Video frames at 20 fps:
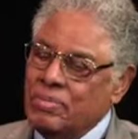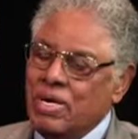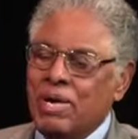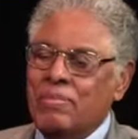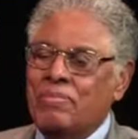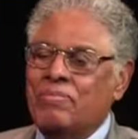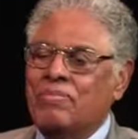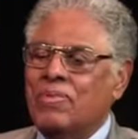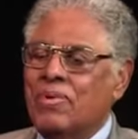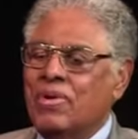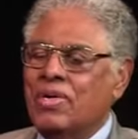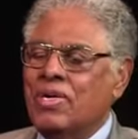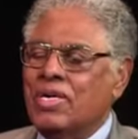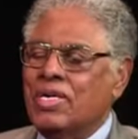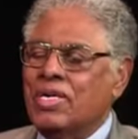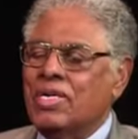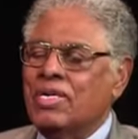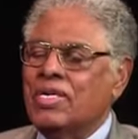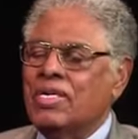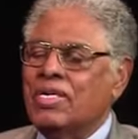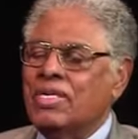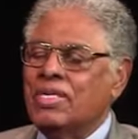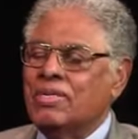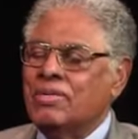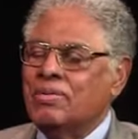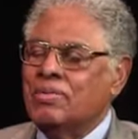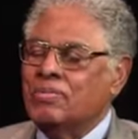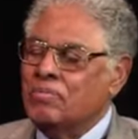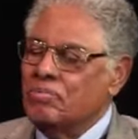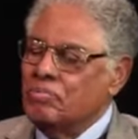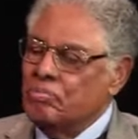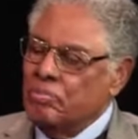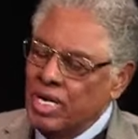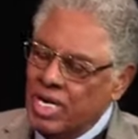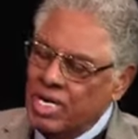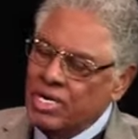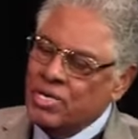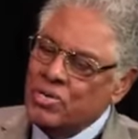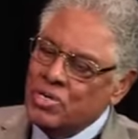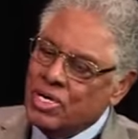and
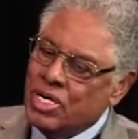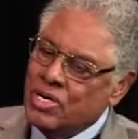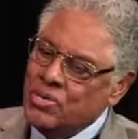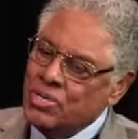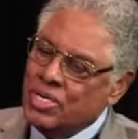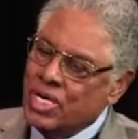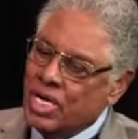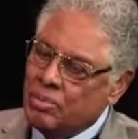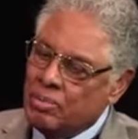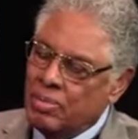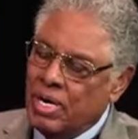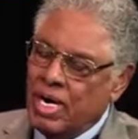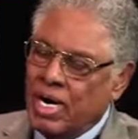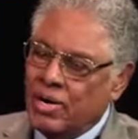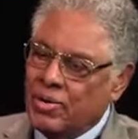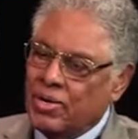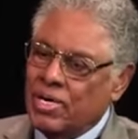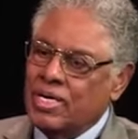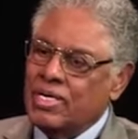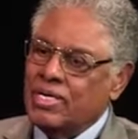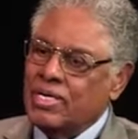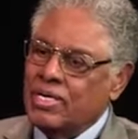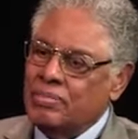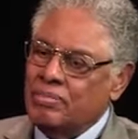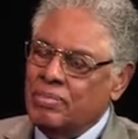men who get married